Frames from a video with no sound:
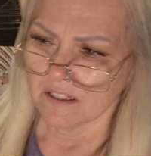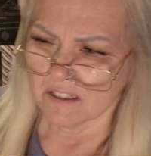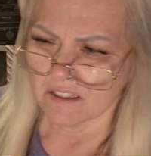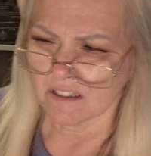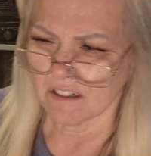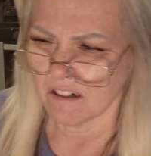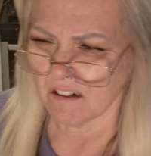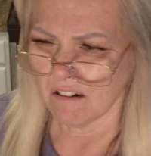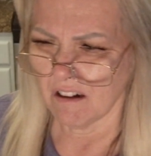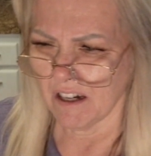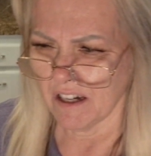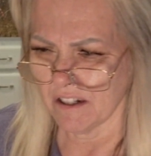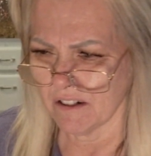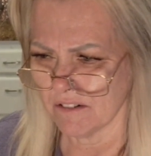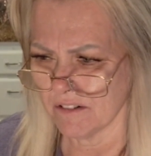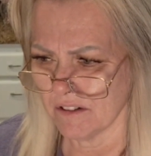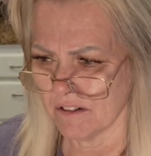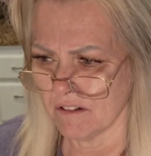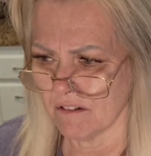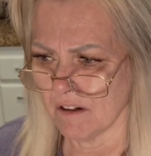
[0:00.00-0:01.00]
so I
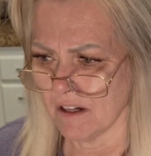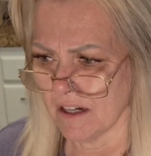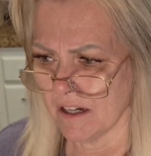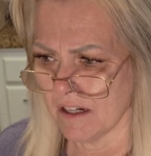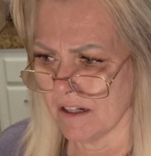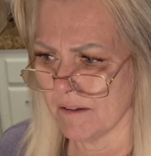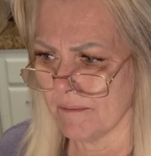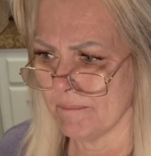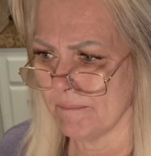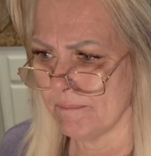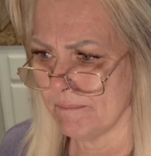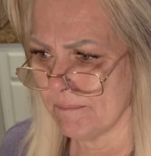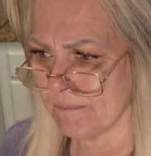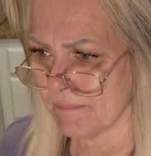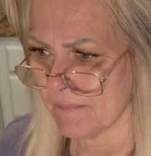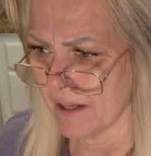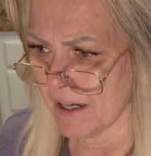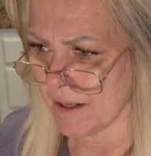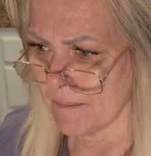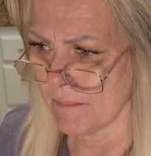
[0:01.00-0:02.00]
don't know.
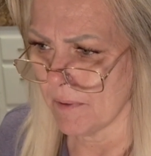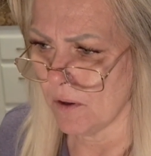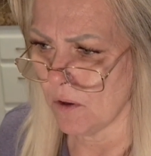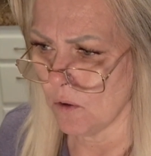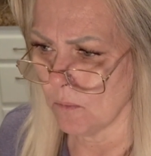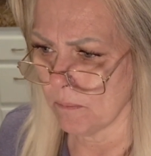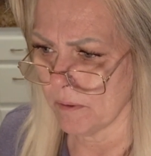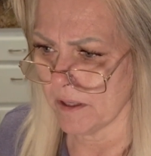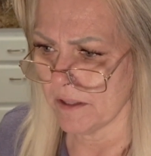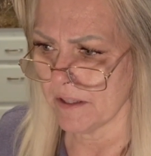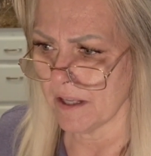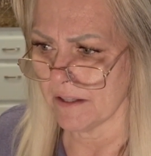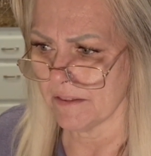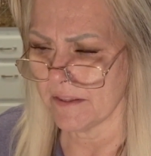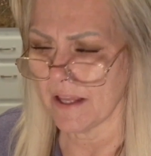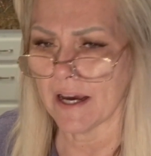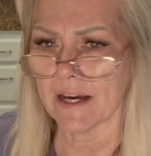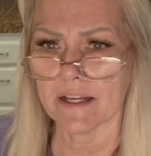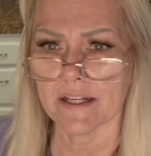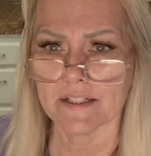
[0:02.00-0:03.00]
I'm hoping
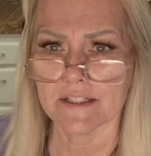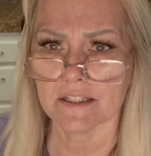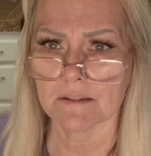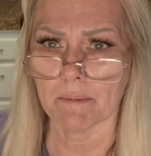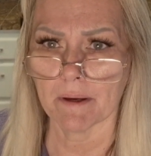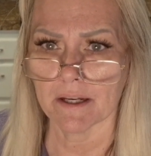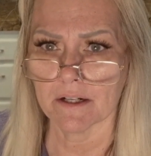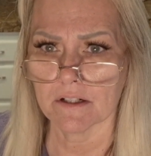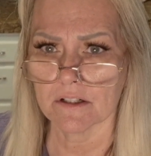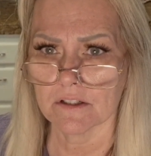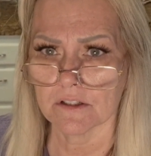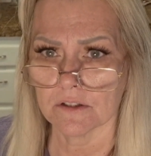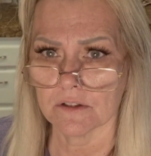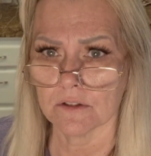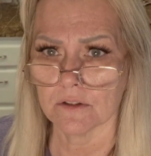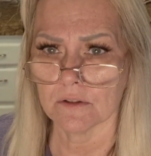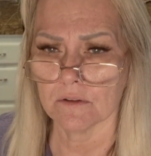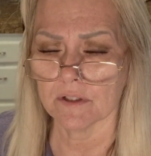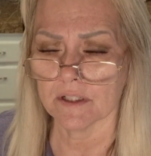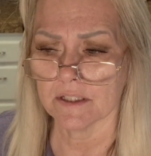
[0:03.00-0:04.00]
that gets better
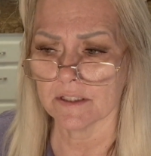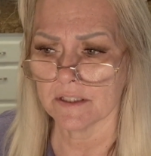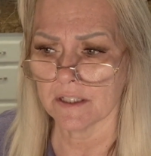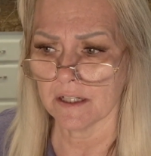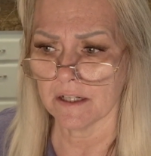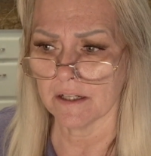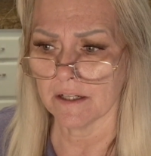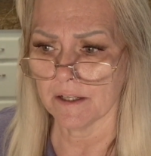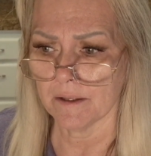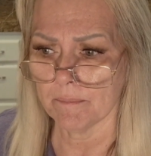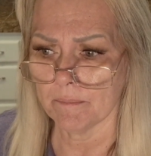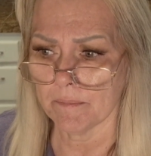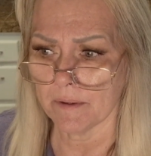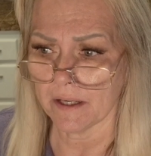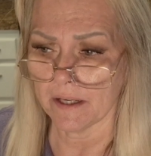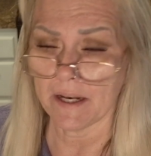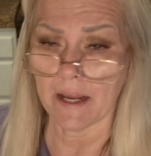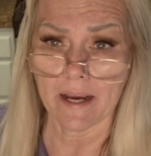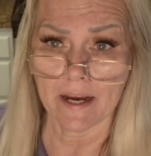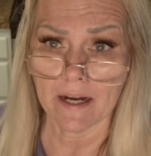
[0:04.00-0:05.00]
too in time.
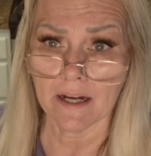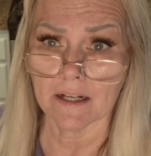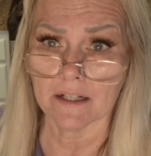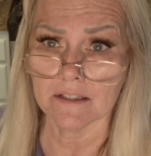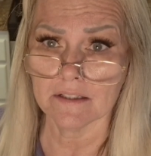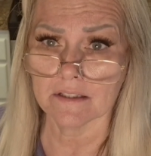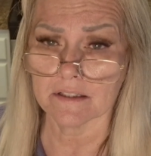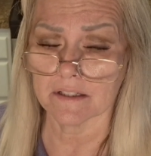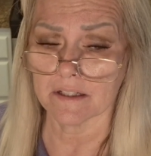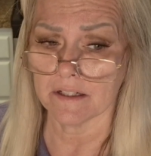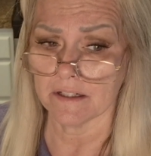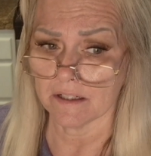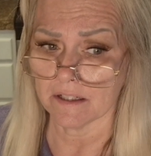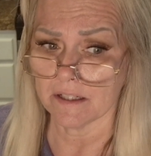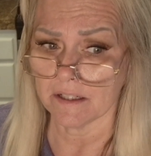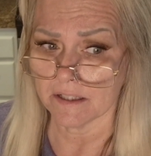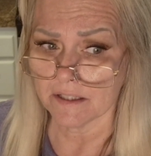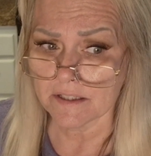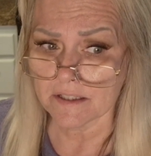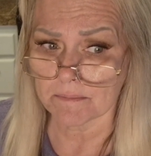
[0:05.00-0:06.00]
It has. It
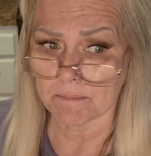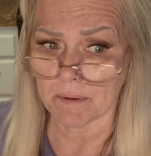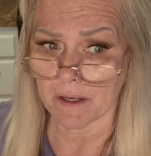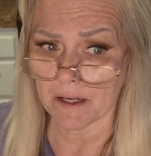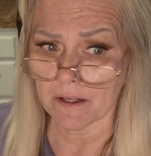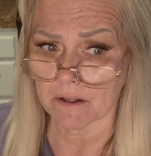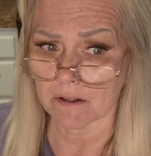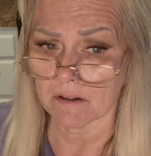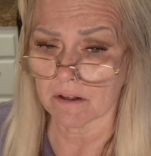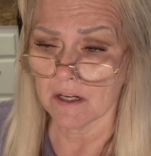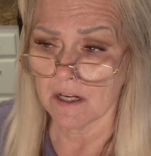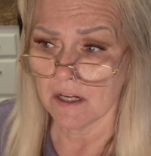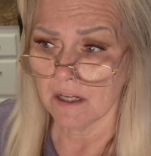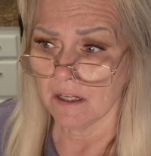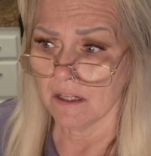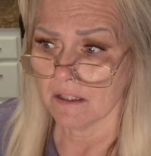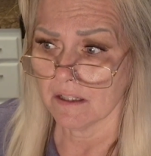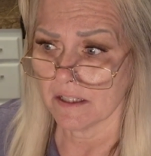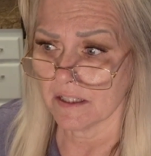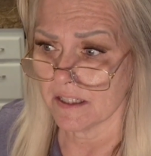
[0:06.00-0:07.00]
is better.
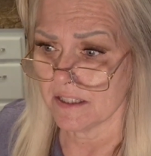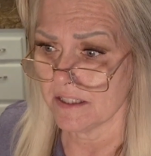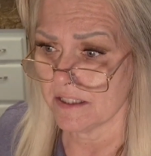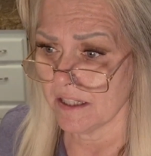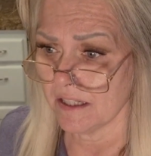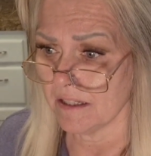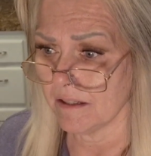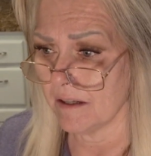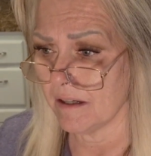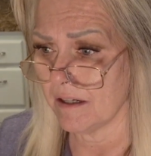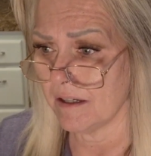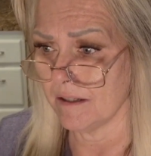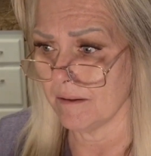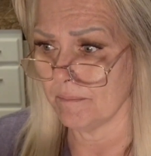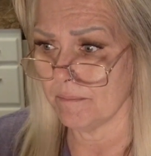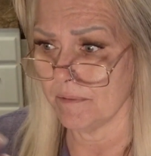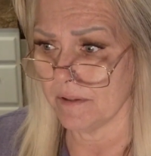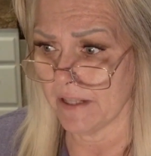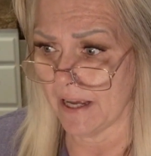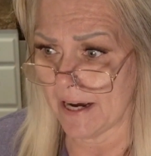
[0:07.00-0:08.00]
Like I said,
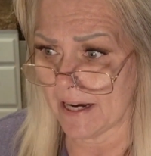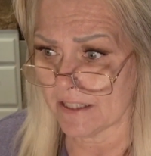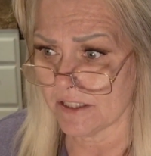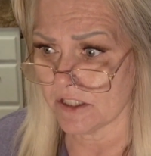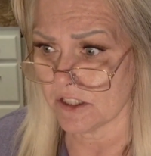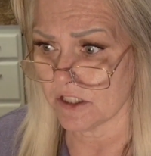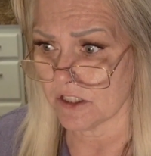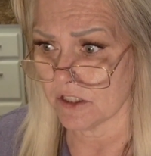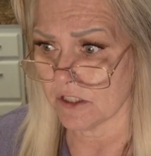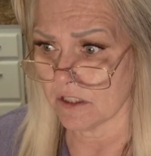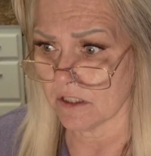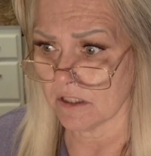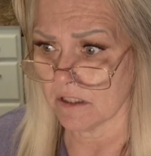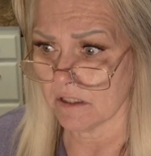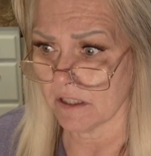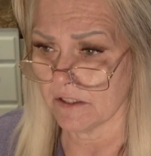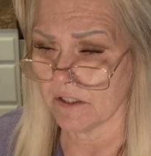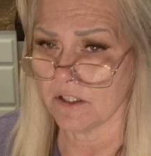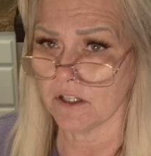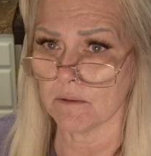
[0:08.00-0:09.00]
last
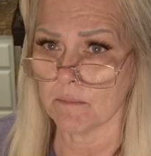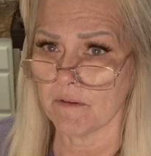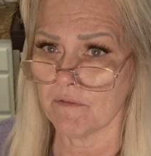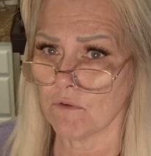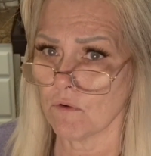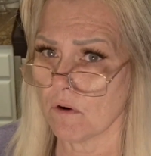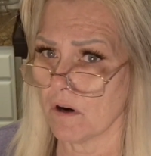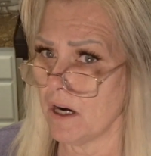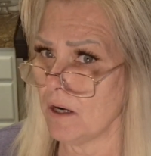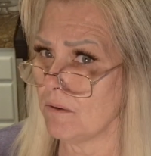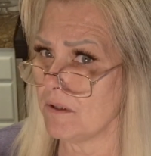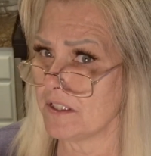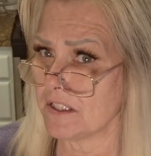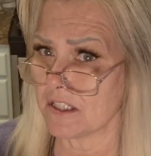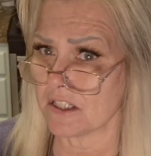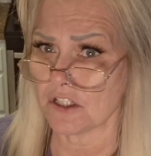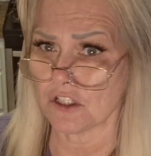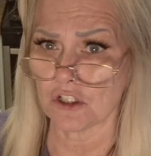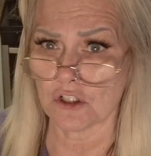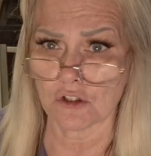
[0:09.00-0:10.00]
year and the year before, I was
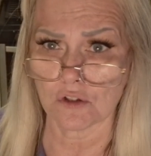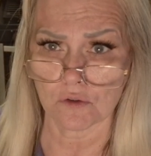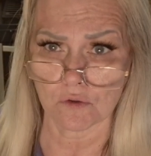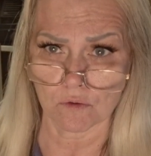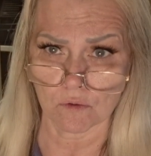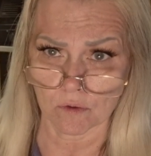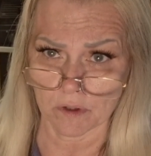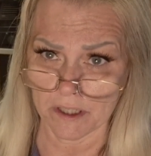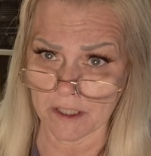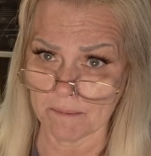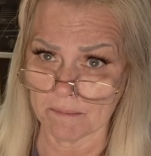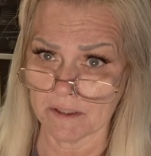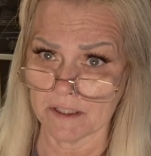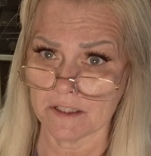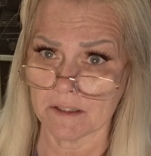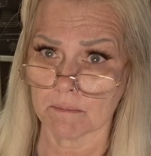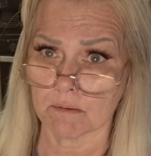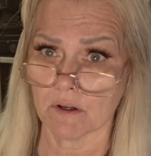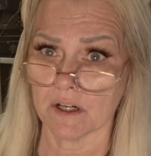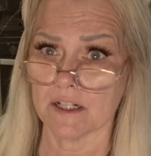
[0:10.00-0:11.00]
extremely
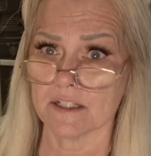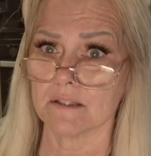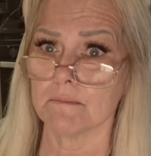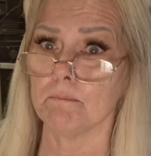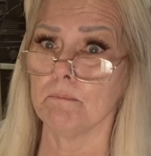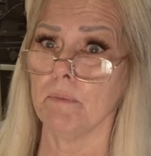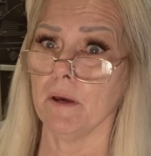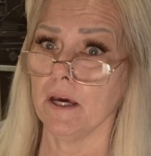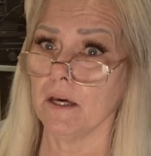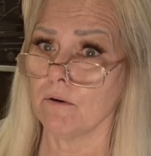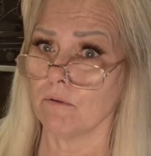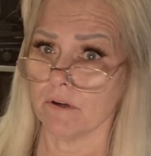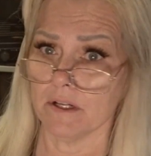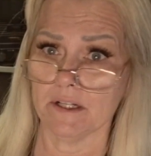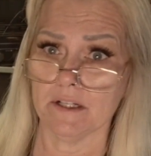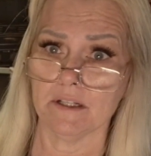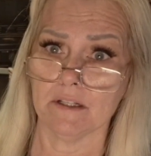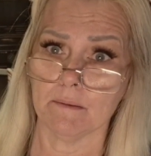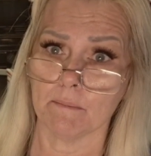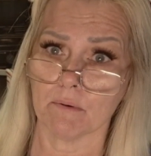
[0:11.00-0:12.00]
depressed,
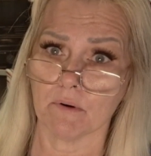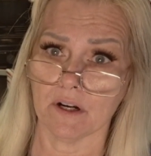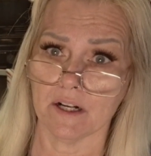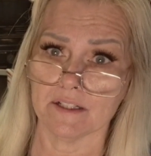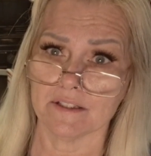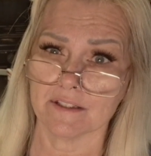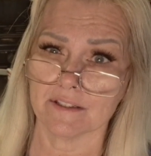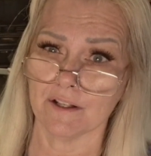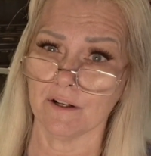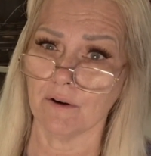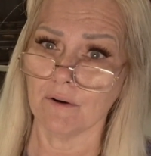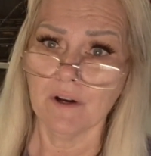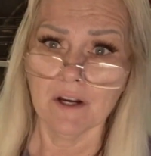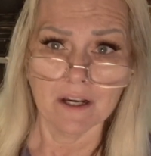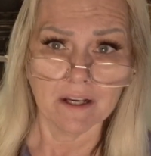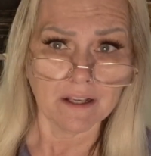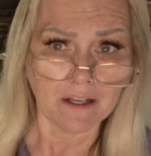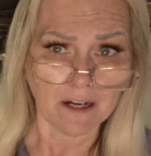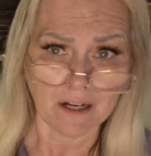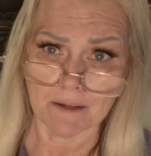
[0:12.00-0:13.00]
bedridden depressed. So
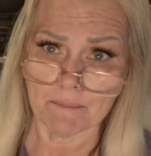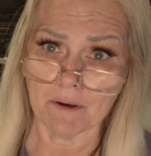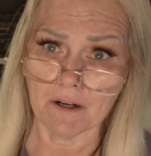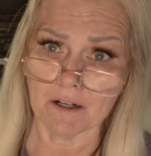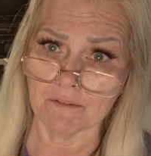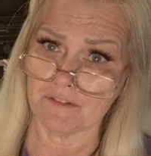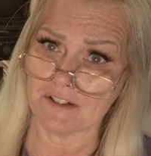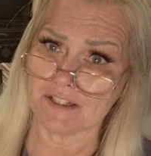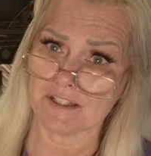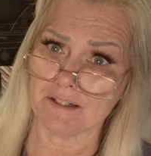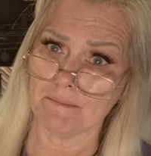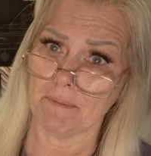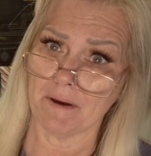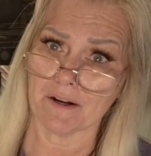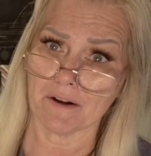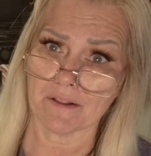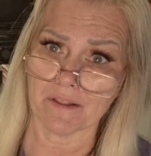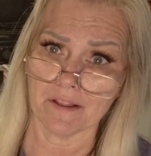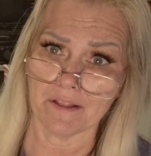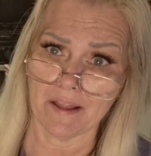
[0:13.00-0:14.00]
I'm obviously
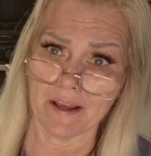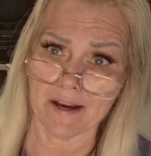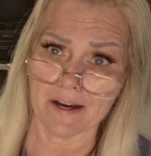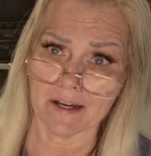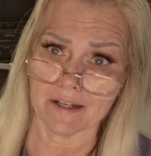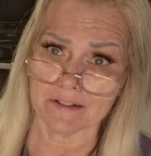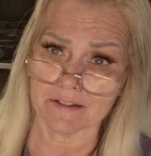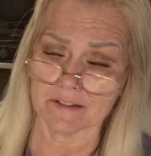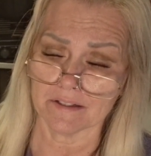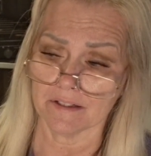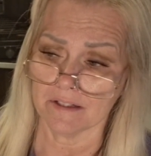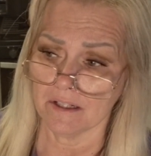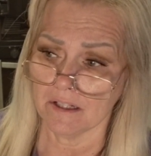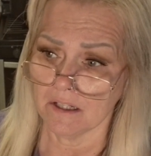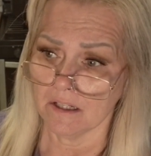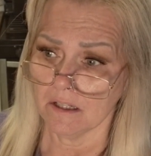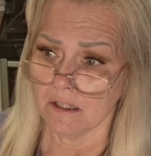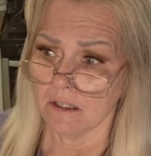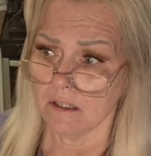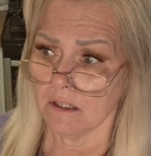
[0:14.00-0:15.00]
better than that.
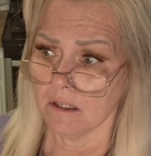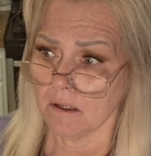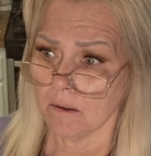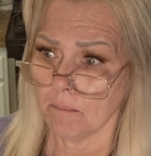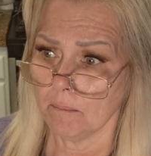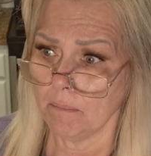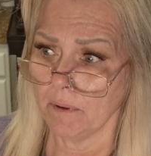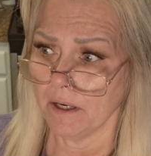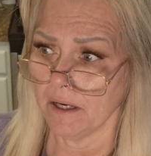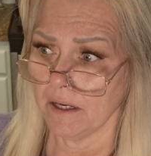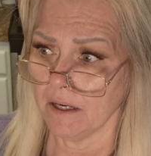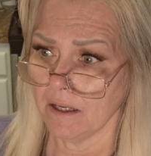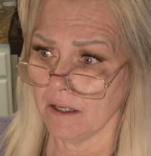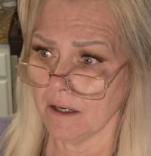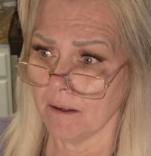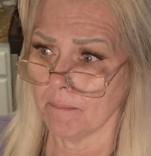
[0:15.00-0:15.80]
But